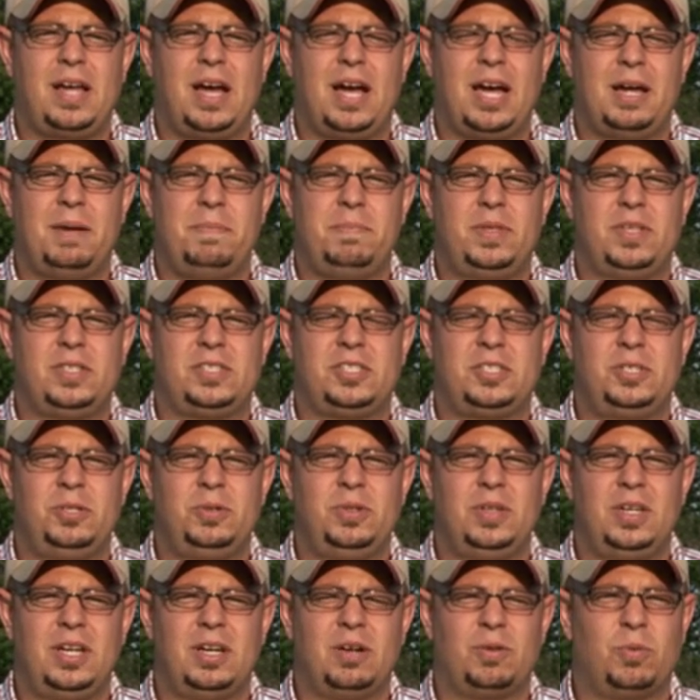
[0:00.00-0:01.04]
I'm the
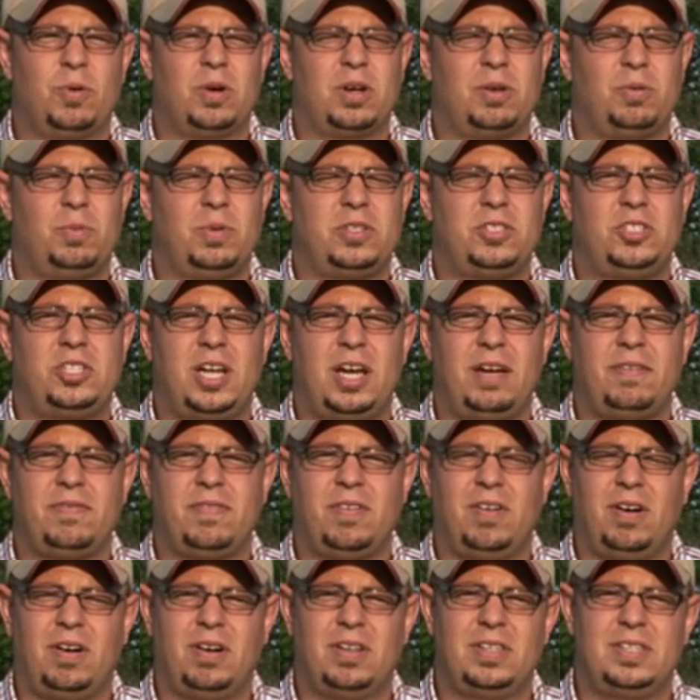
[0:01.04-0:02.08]
student here working with Jeff
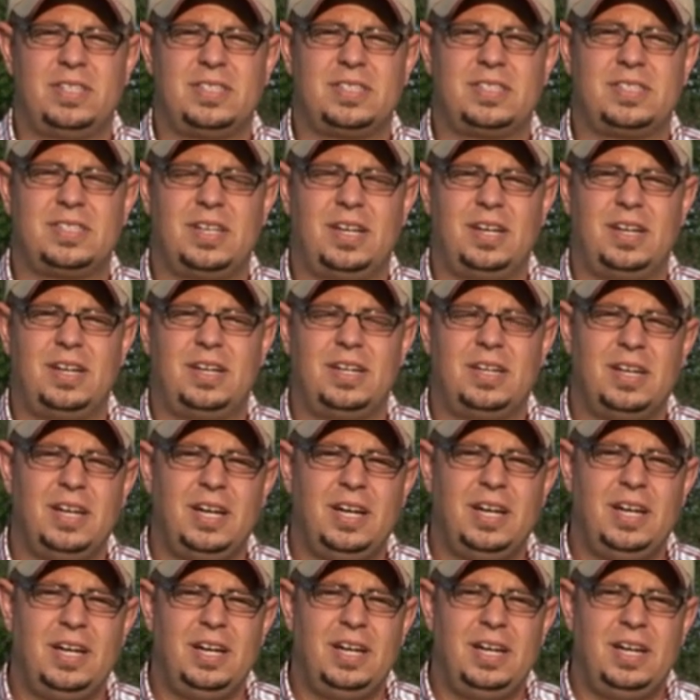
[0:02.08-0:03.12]
on this
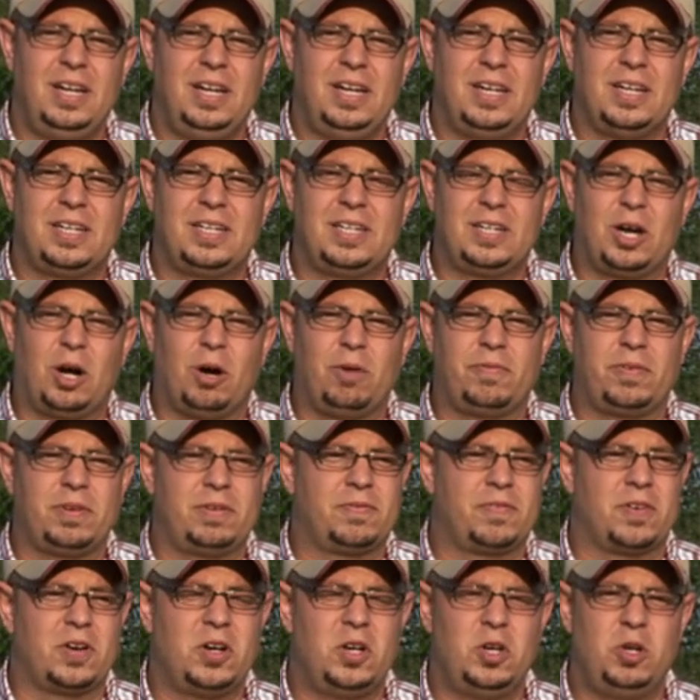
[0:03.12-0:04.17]

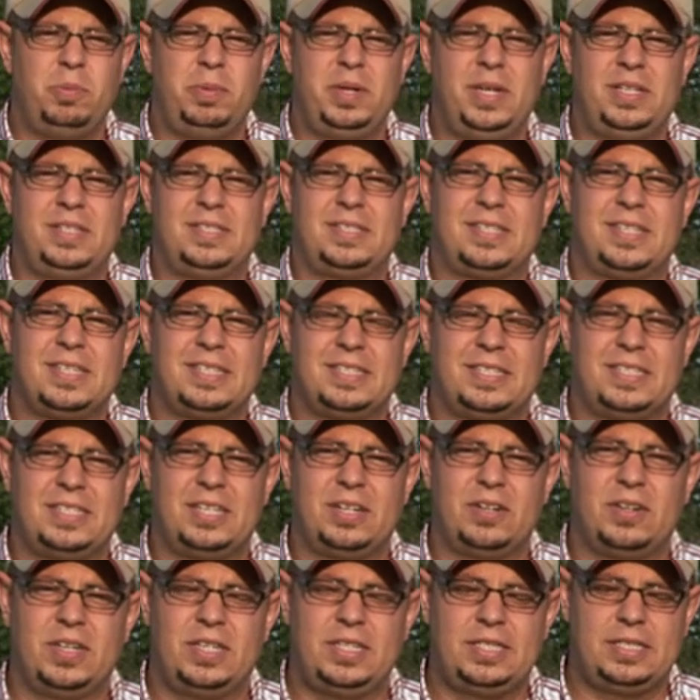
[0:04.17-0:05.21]
Golfing for Newbies
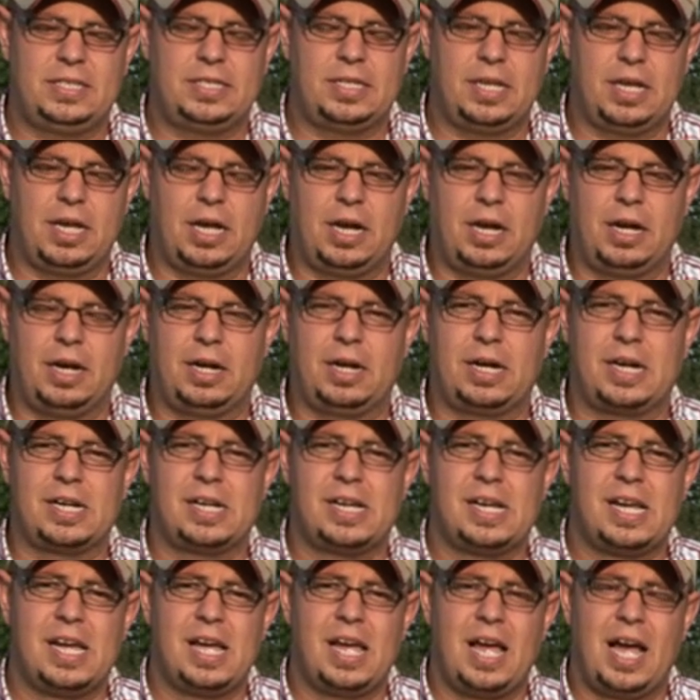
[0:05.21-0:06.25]
series.
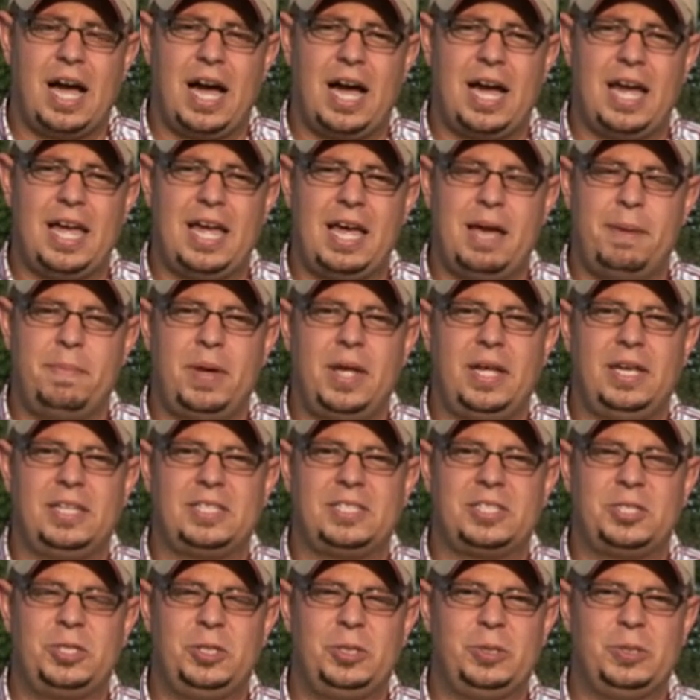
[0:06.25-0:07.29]
I am a
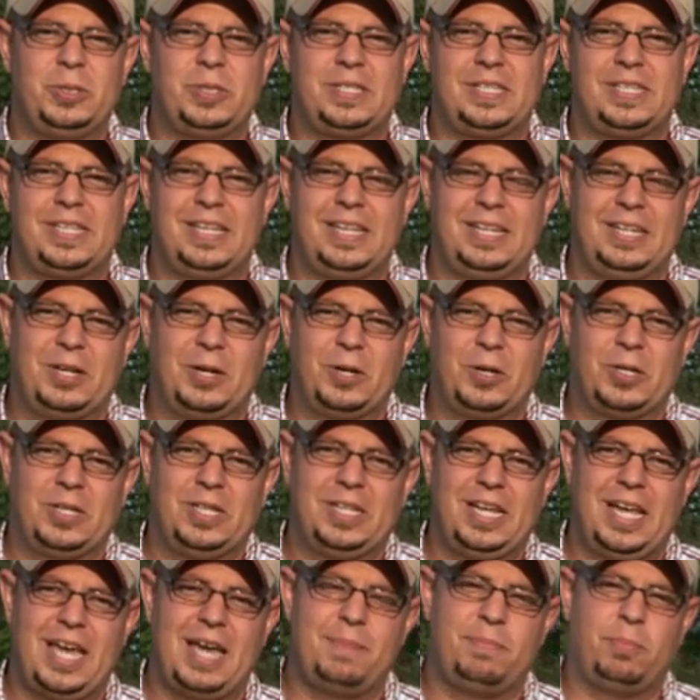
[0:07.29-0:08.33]
student
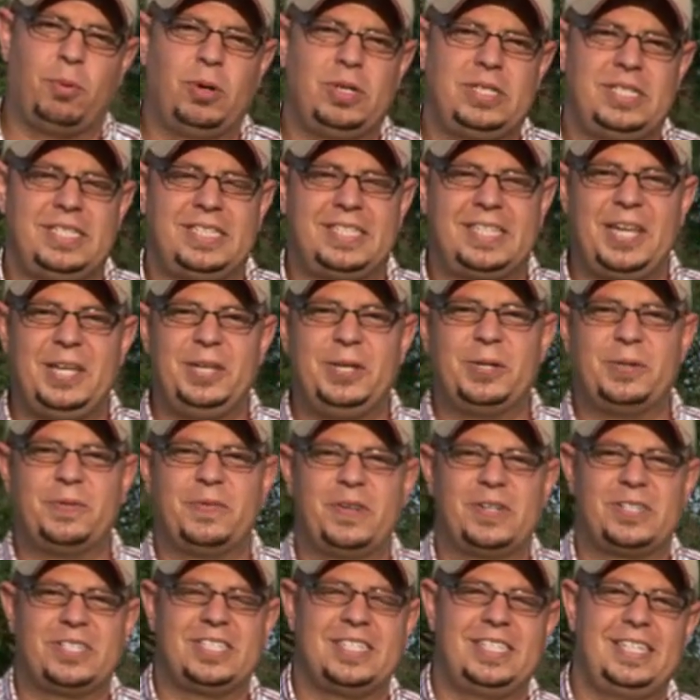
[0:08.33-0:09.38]
currently at Boise State
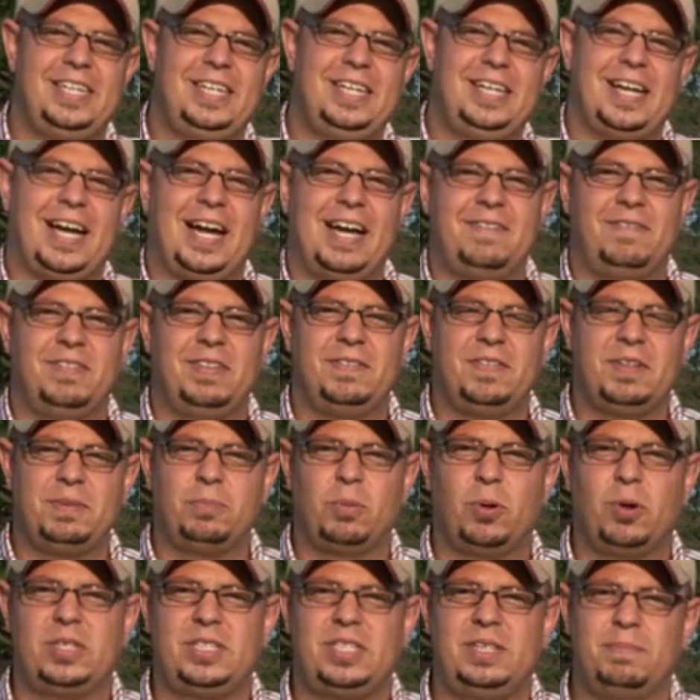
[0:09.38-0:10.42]
University. I've lived in
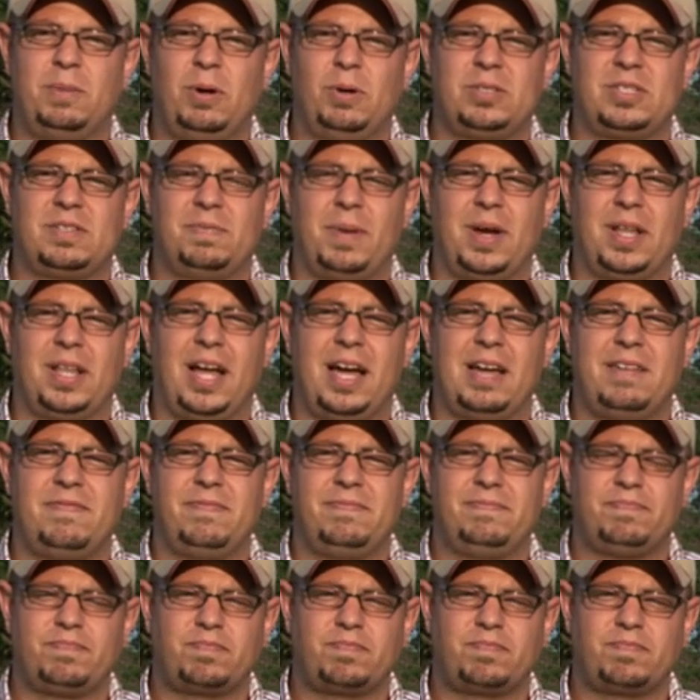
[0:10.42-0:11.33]
Boise most of my life.